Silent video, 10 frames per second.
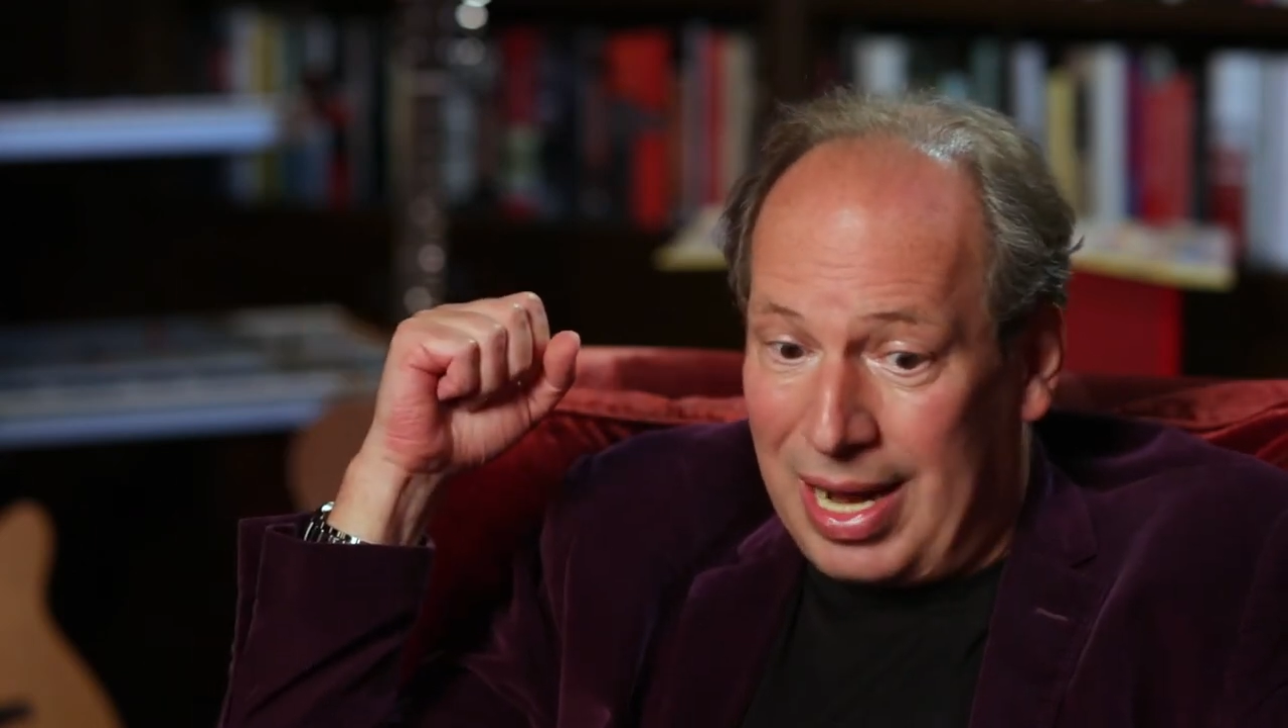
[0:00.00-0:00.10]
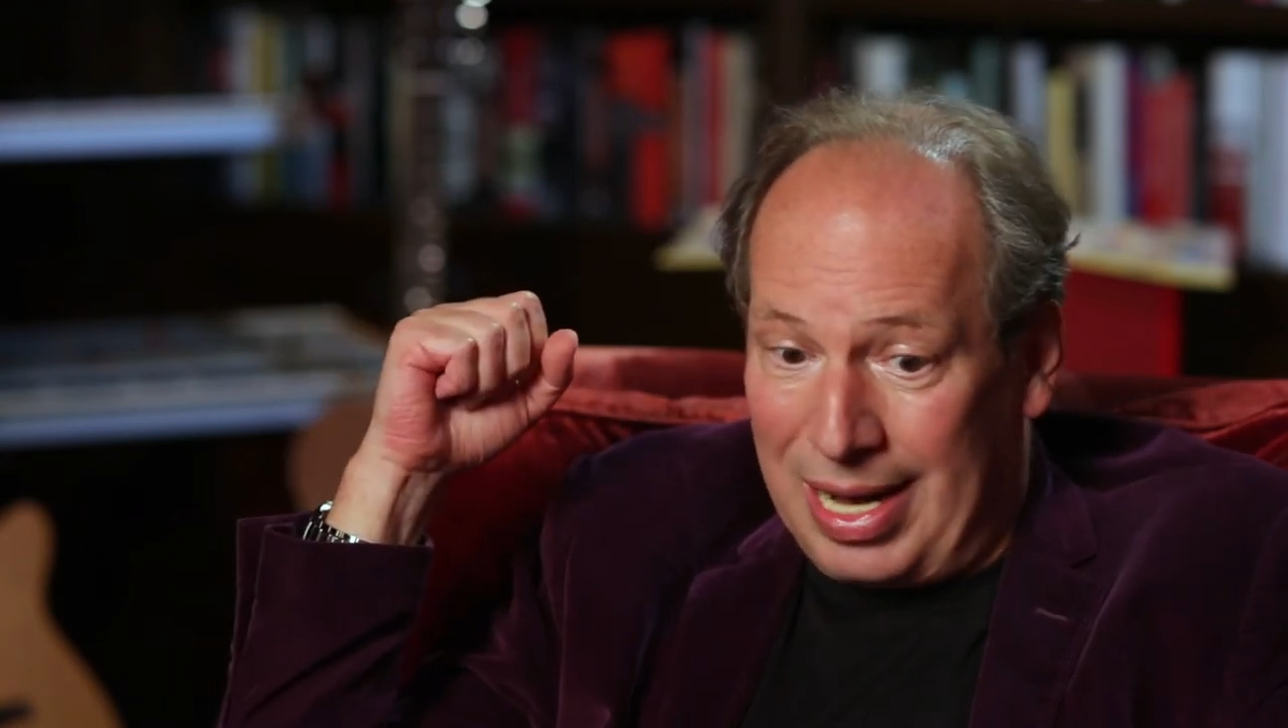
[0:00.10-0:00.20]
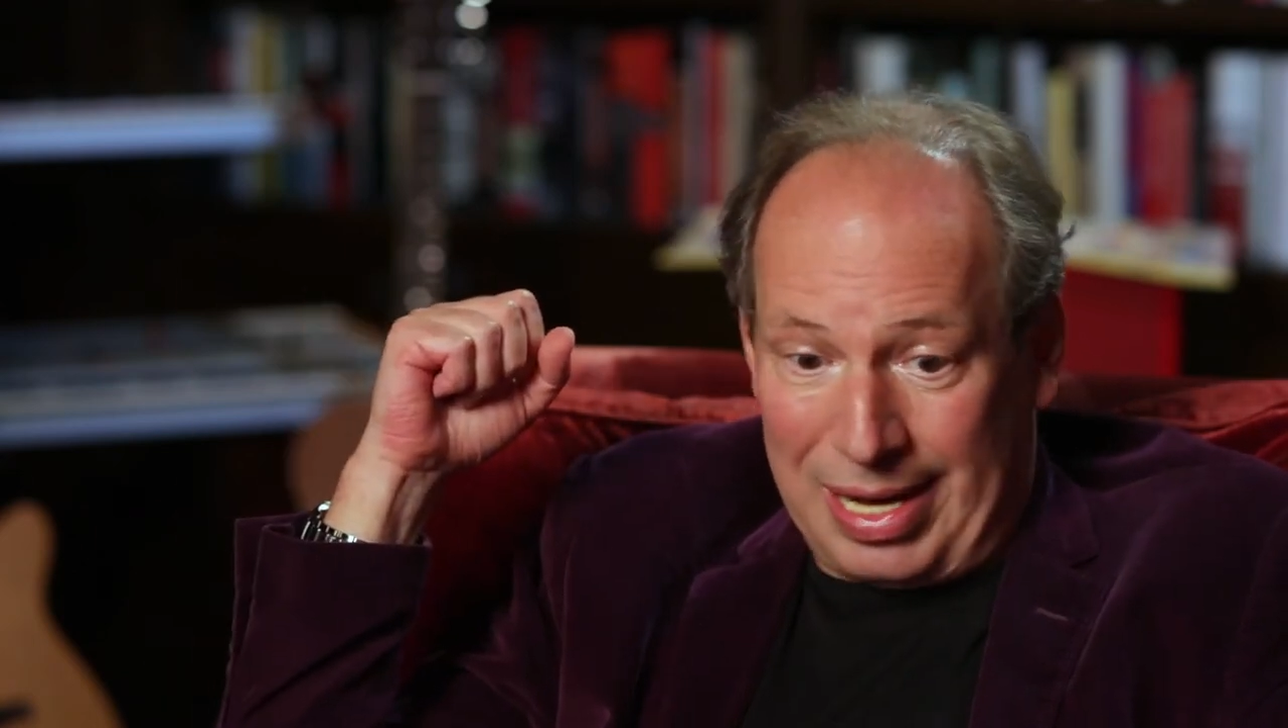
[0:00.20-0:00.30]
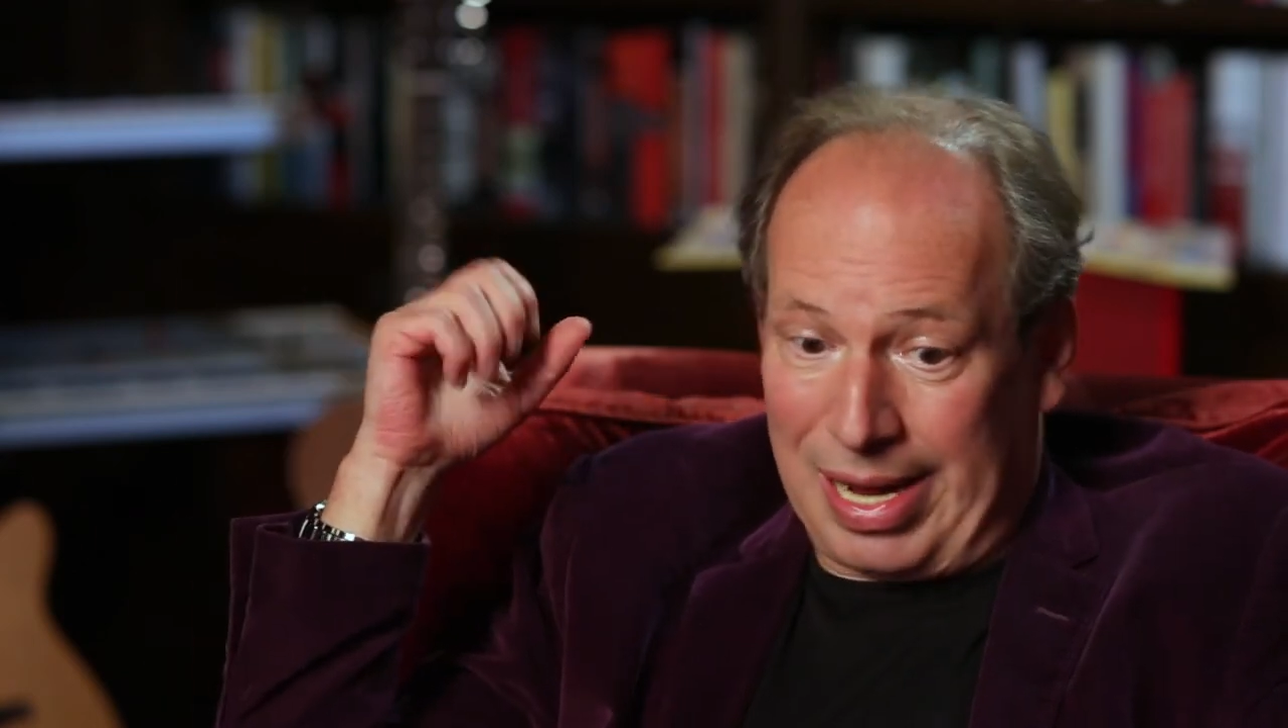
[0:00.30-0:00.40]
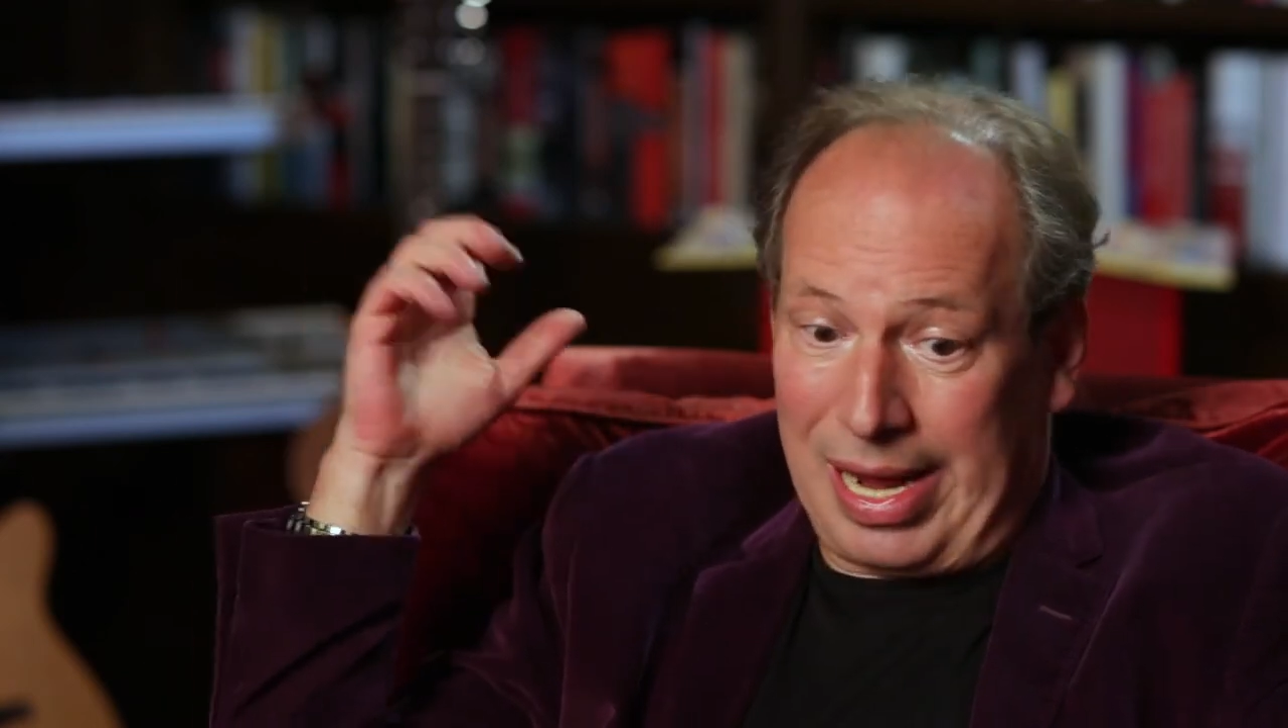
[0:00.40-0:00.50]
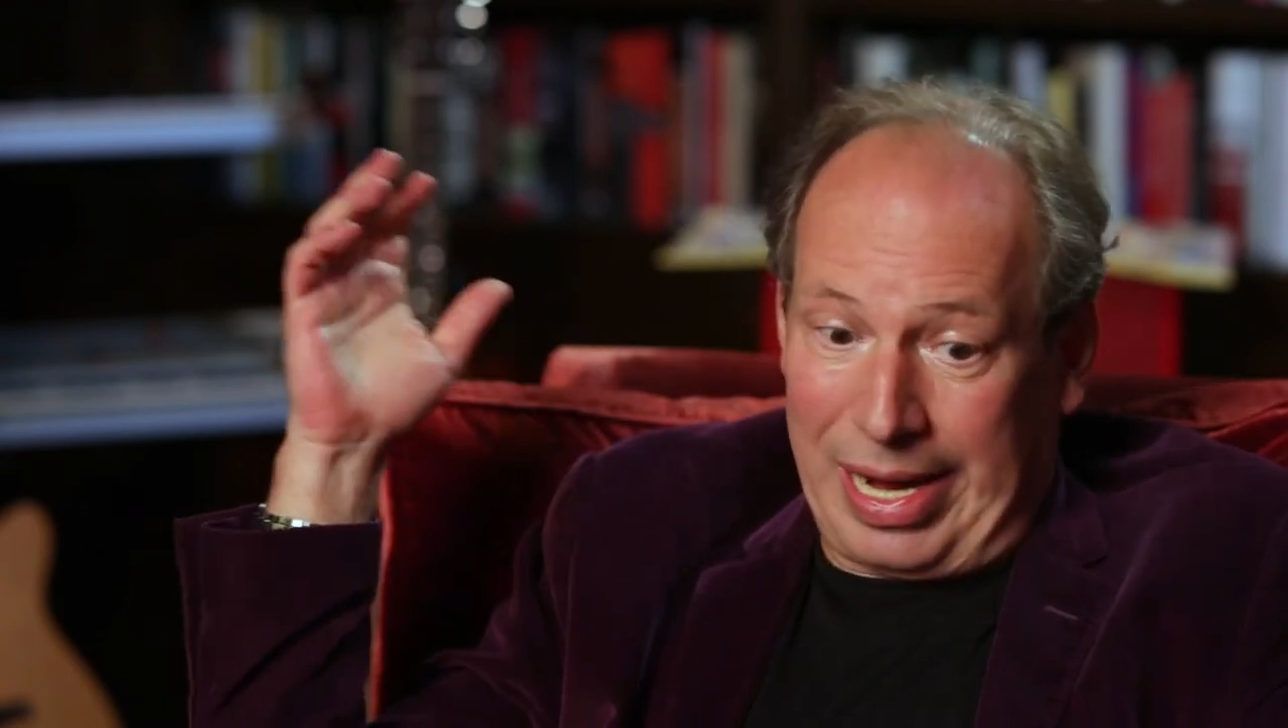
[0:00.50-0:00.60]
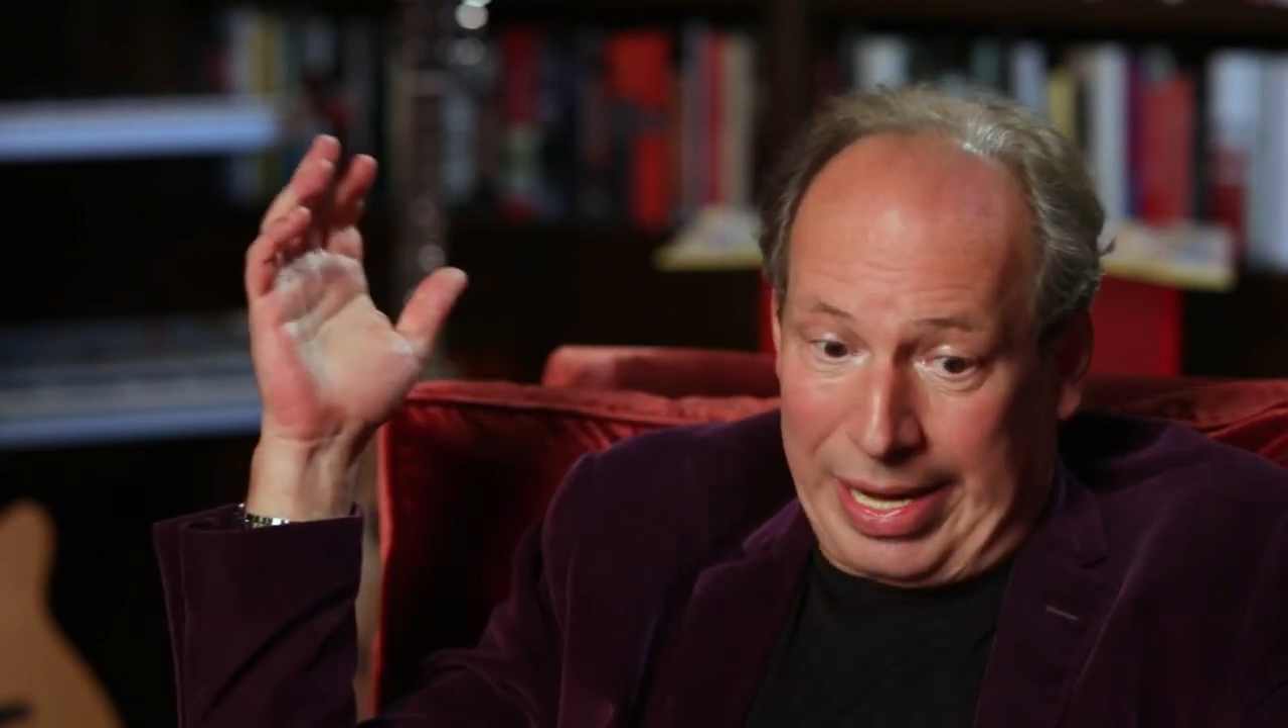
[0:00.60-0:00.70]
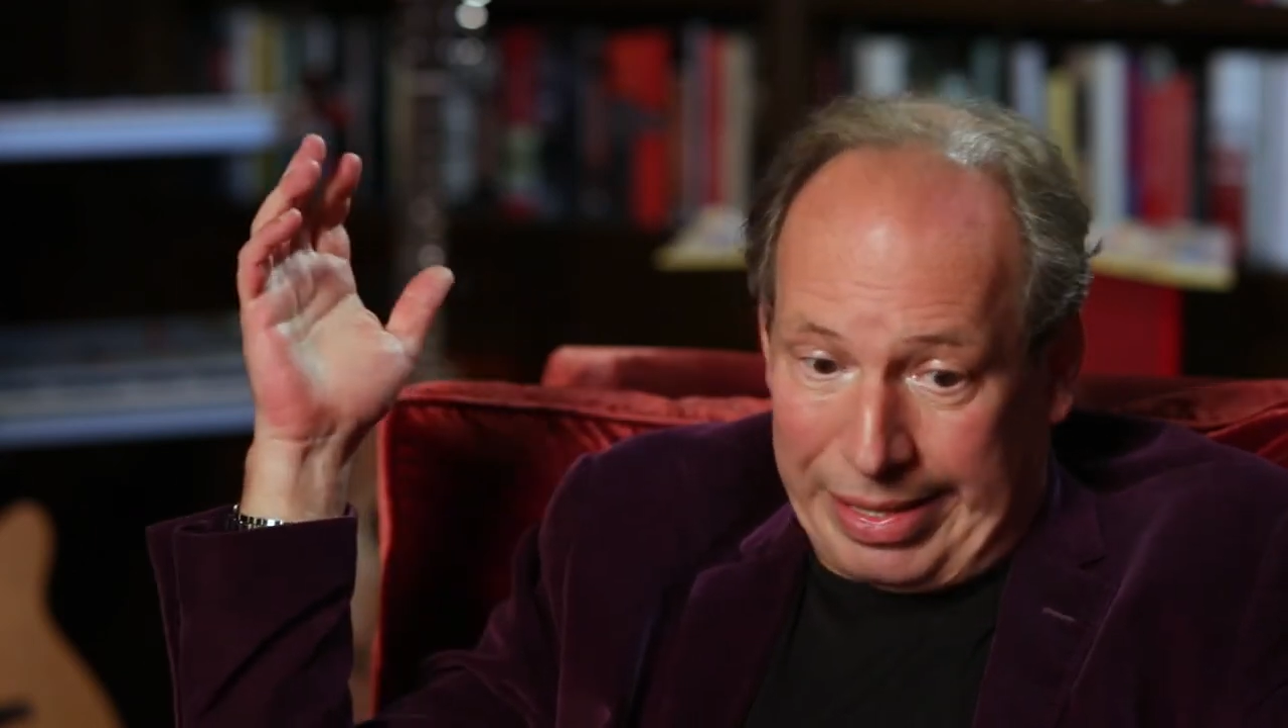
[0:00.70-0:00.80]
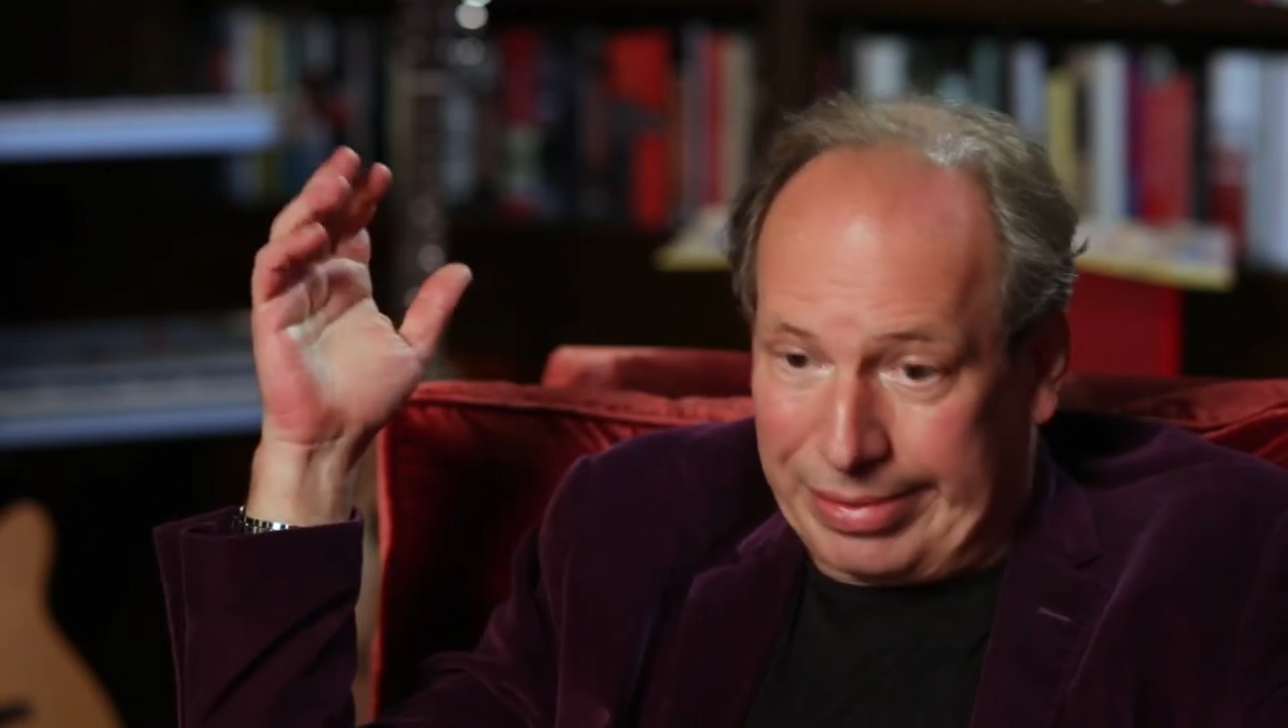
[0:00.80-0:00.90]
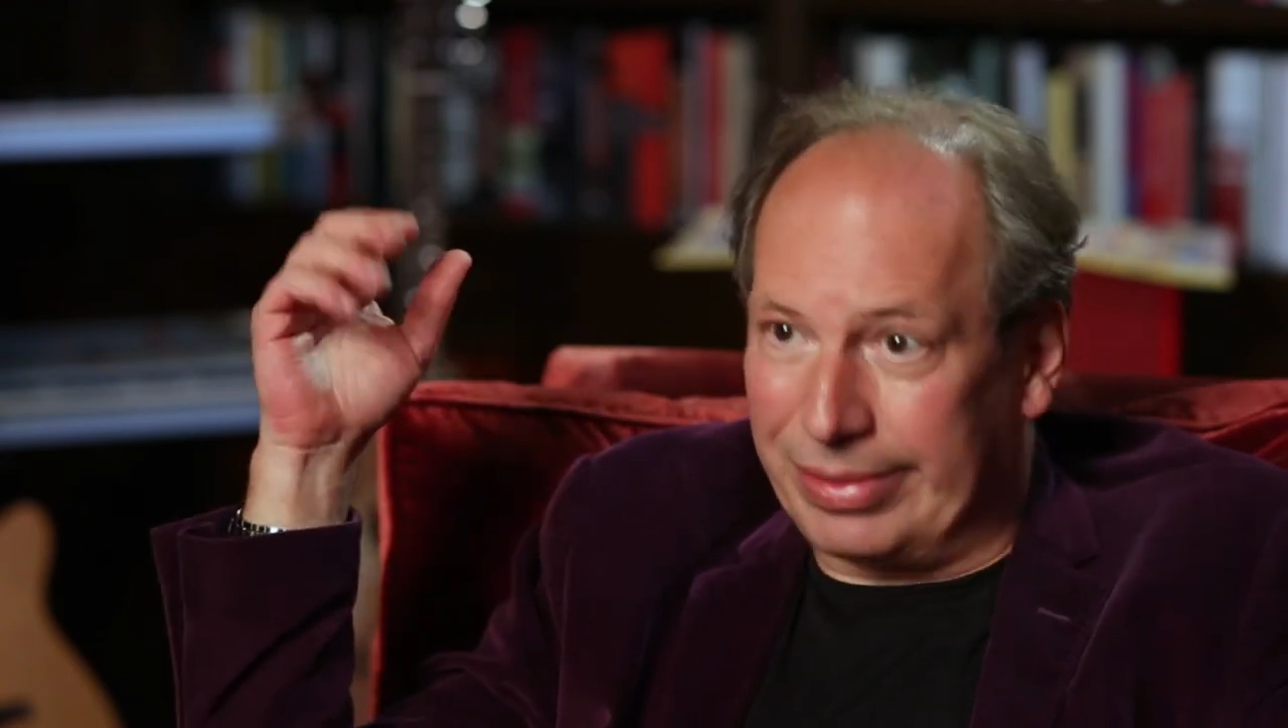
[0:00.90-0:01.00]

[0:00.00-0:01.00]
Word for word: hey, uh,